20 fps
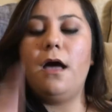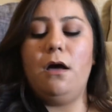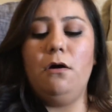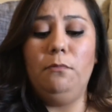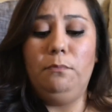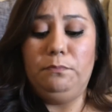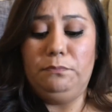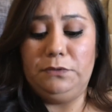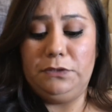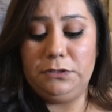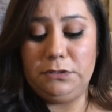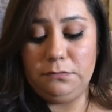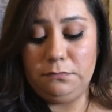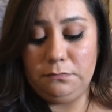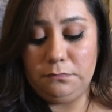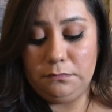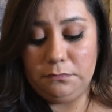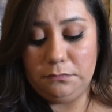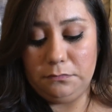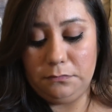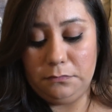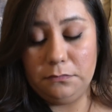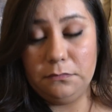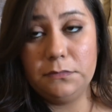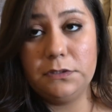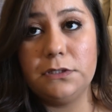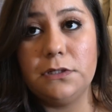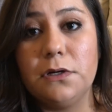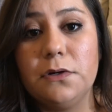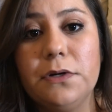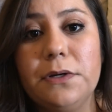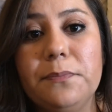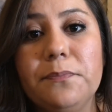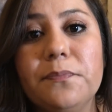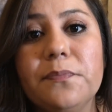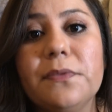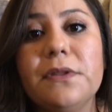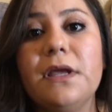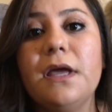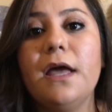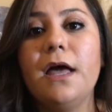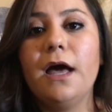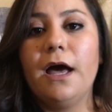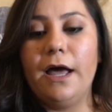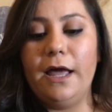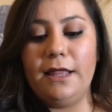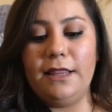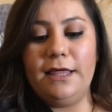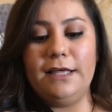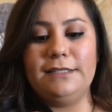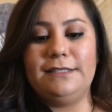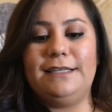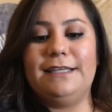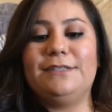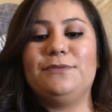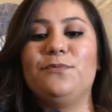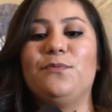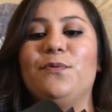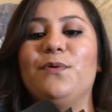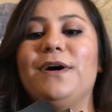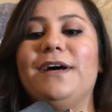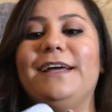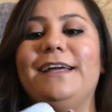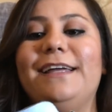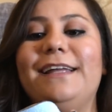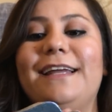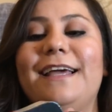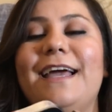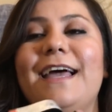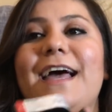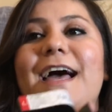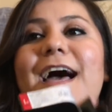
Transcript: Oops, sorry. This is wood.